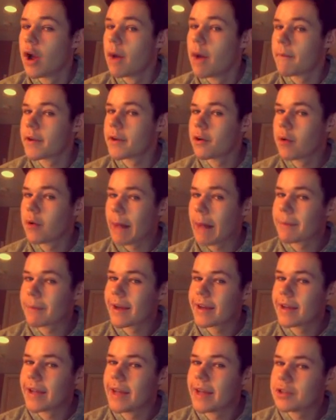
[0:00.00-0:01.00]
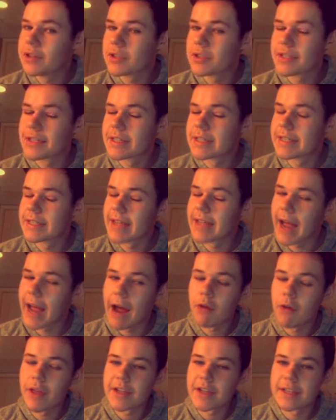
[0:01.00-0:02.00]
But you know what? I'm kind of interested to see
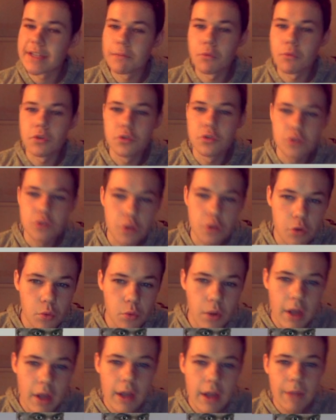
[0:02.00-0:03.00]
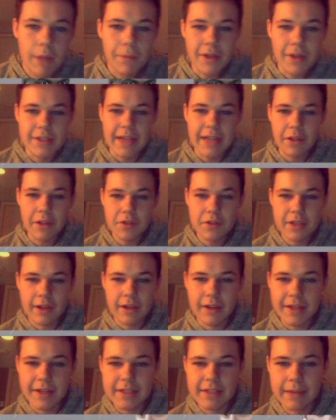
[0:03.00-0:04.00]
how that team would do, because that looks like a
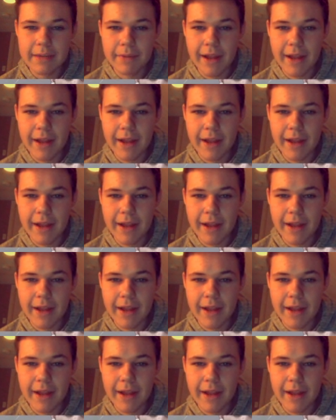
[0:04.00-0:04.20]
nice team.